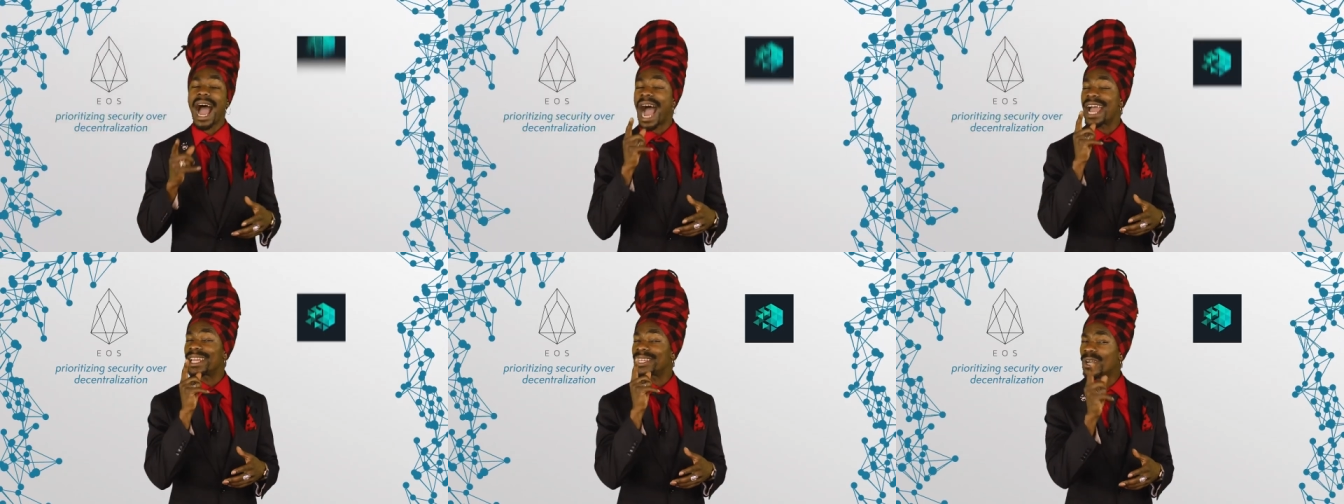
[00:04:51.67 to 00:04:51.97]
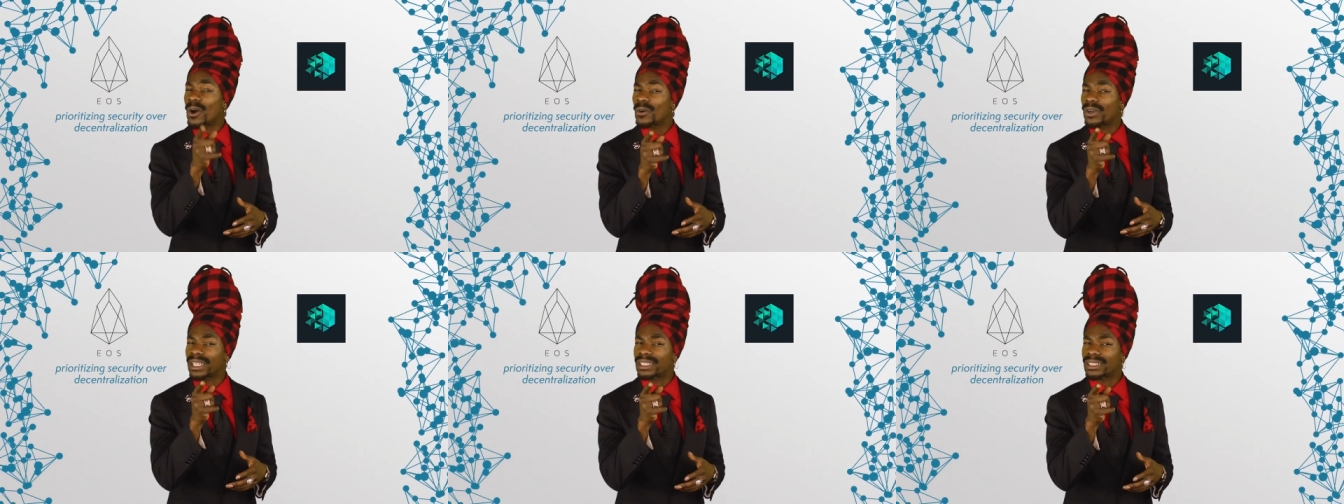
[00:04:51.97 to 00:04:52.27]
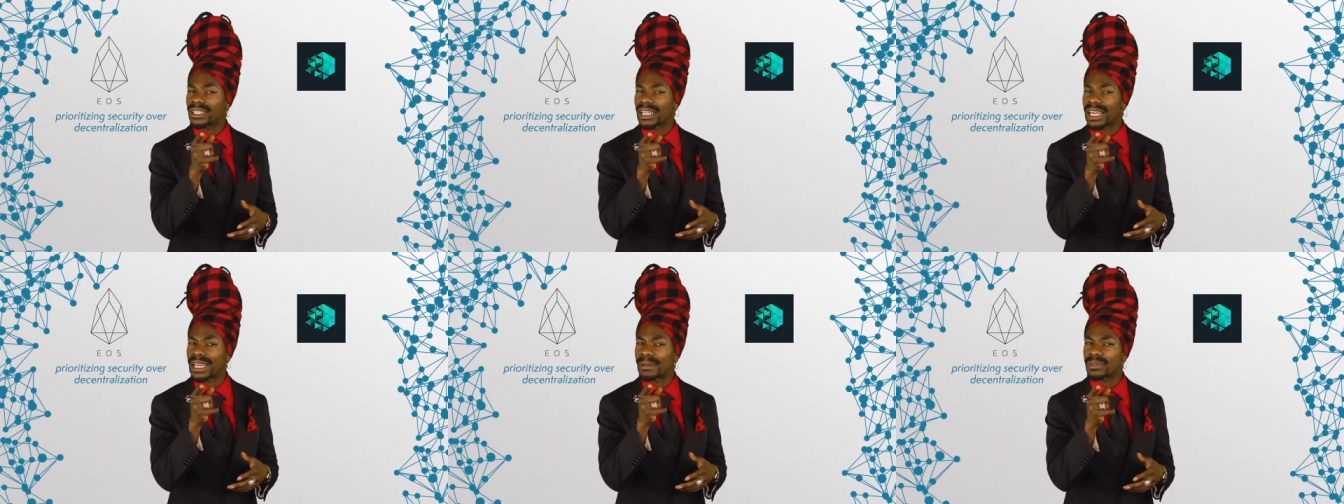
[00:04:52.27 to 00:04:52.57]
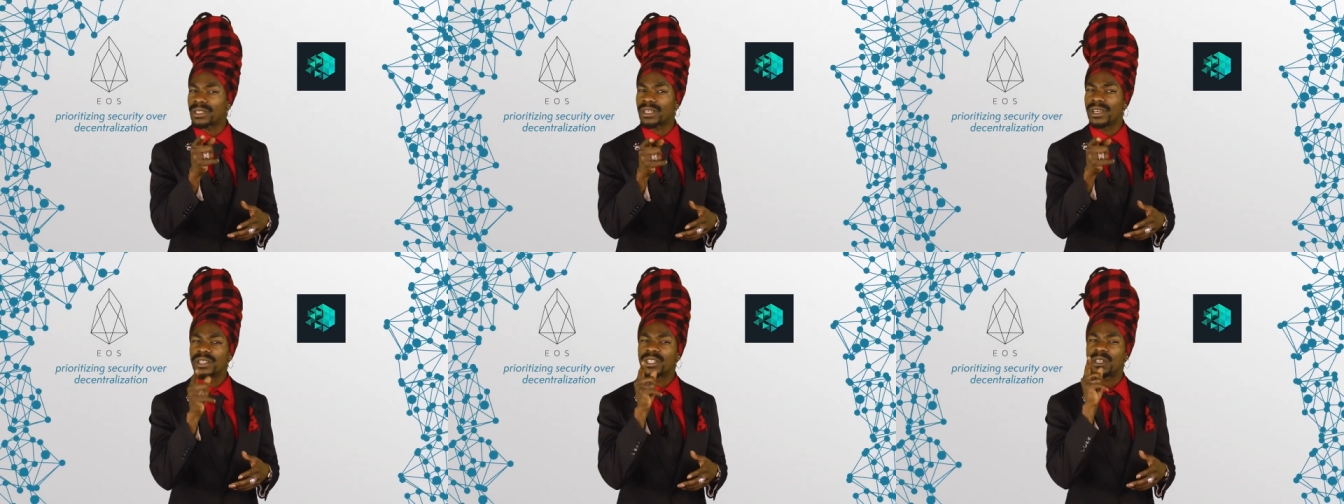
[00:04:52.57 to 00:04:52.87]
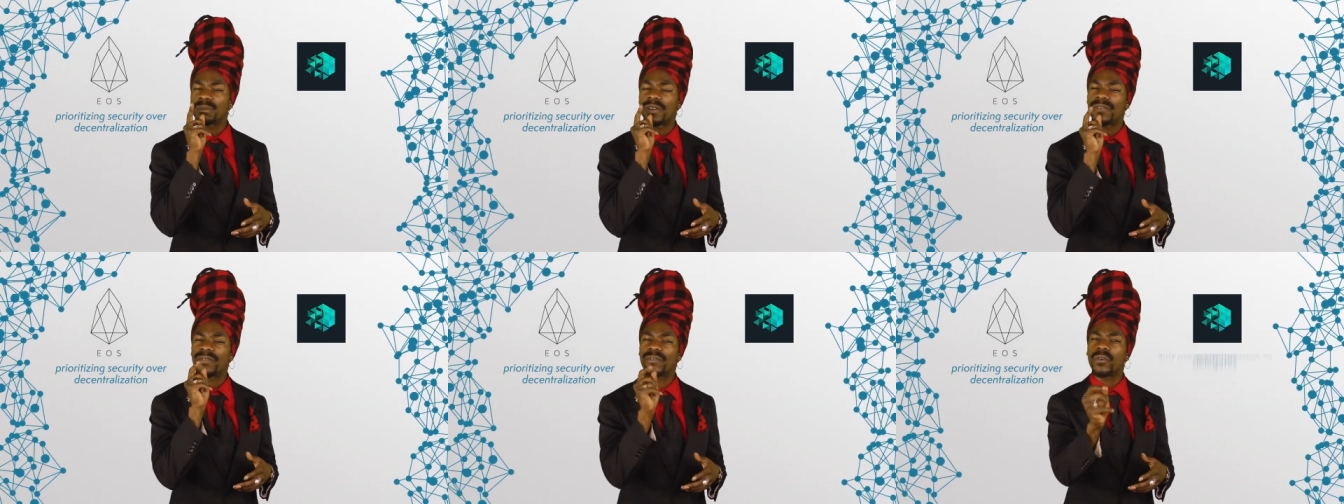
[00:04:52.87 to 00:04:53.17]
IOTX claims
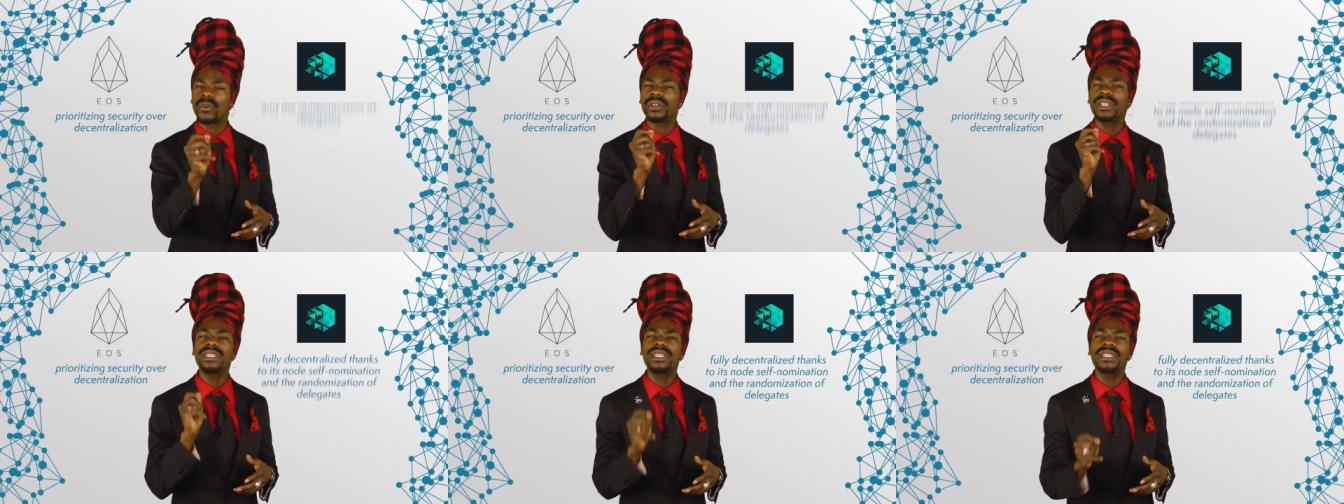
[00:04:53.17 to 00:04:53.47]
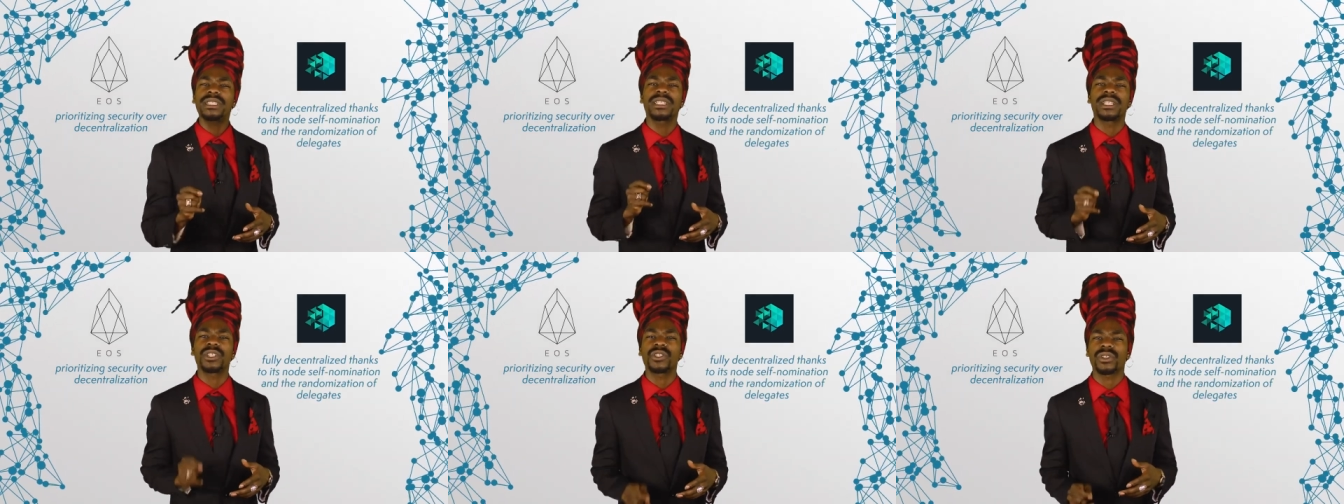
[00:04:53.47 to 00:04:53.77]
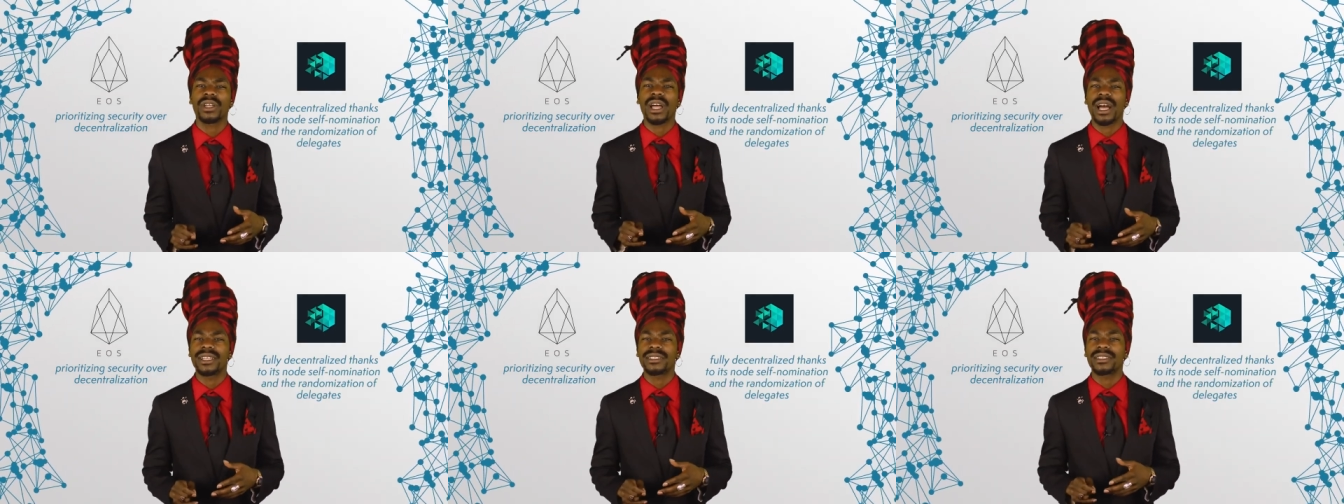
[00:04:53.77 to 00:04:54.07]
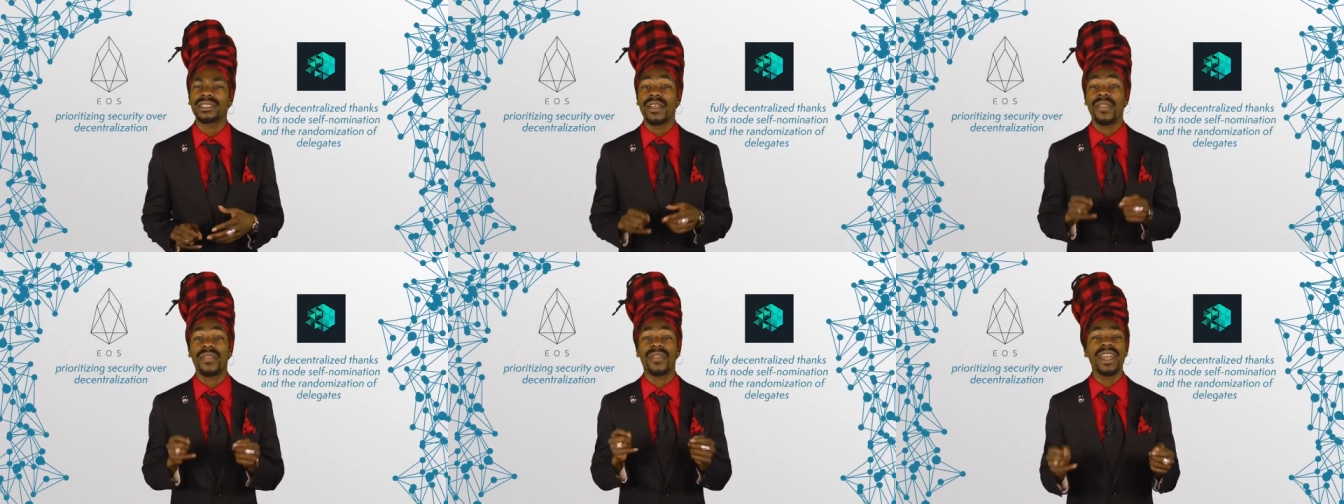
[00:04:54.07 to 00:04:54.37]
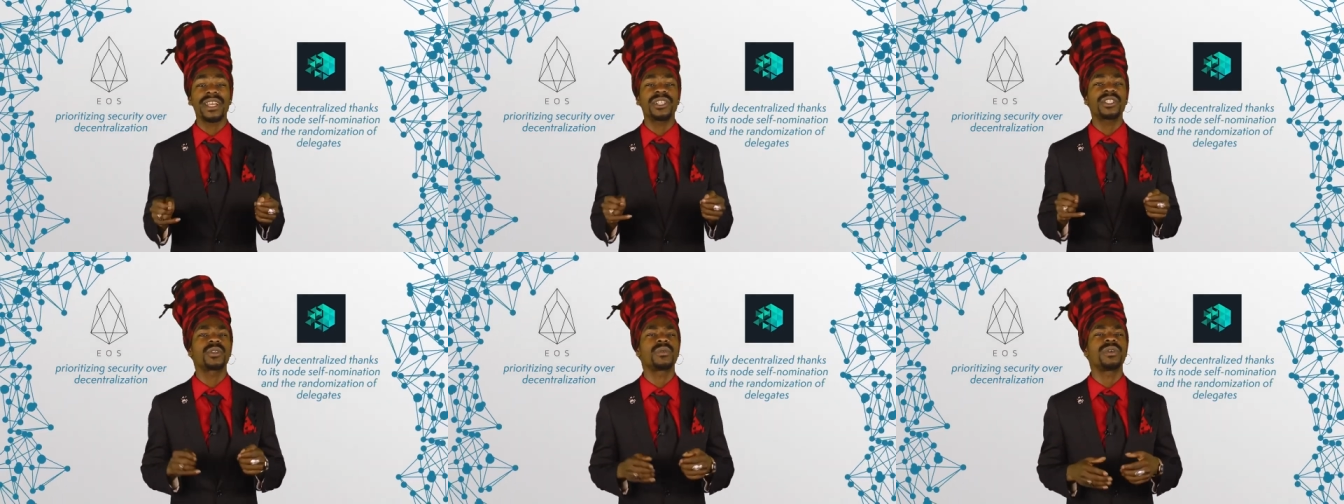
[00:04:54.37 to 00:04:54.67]
to be fully decentralized
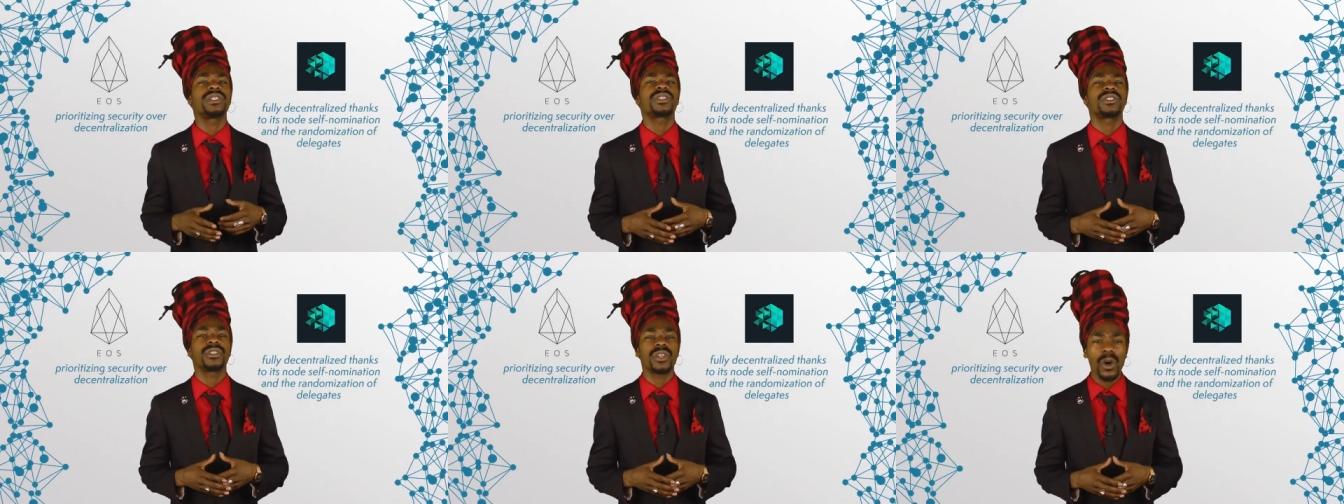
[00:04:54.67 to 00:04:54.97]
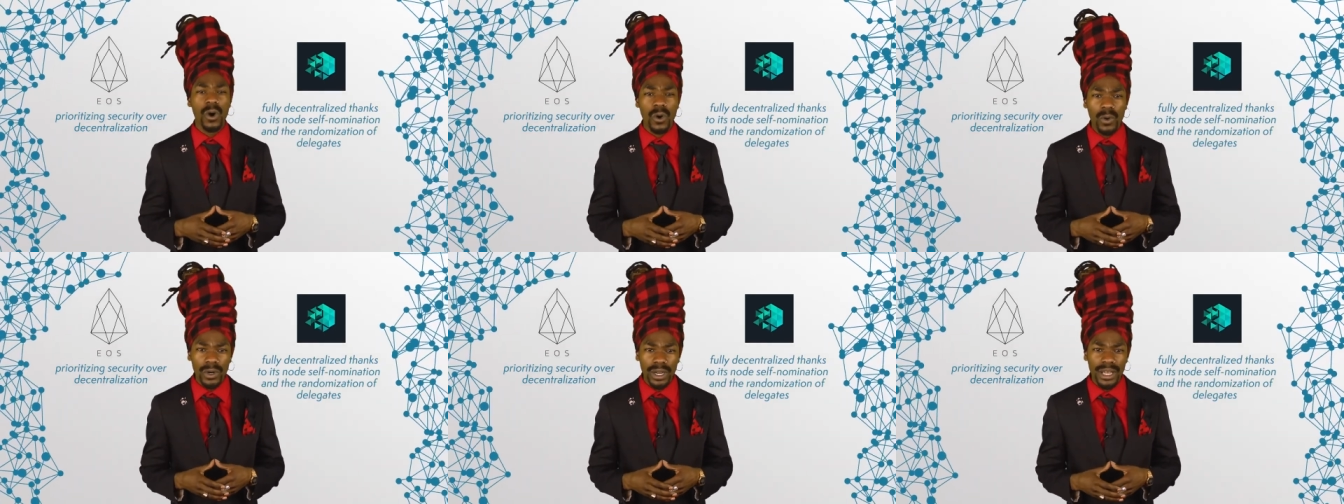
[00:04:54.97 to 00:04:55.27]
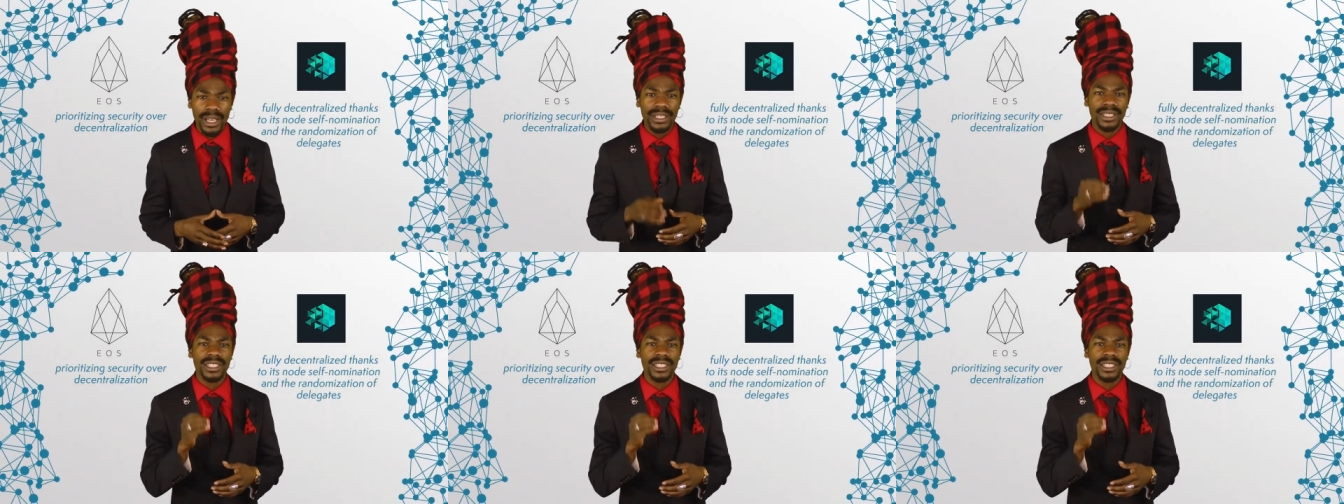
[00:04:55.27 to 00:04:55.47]
thanks to its node,